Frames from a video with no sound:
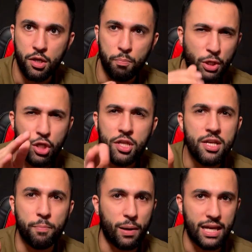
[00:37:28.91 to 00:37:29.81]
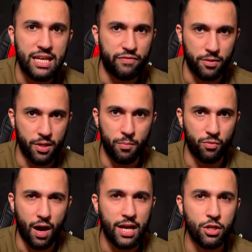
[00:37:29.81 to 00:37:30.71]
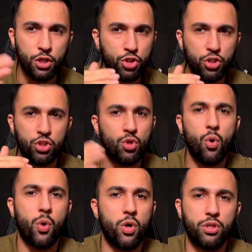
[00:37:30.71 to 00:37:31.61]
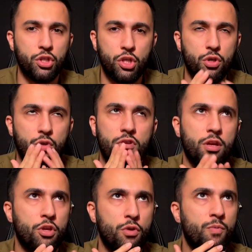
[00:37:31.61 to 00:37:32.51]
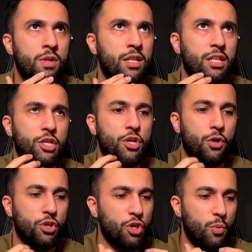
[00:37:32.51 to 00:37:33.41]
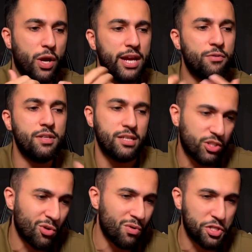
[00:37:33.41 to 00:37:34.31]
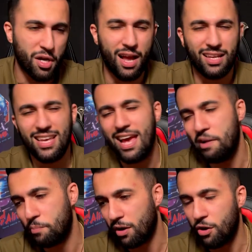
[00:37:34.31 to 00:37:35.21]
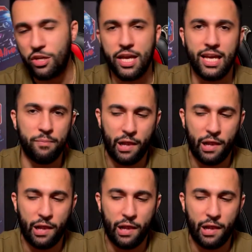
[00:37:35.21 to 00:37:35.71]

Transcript: But you didn't believe in them, right? You just saw you you you know you were hearing these stories. You're like, yeah, but look at him.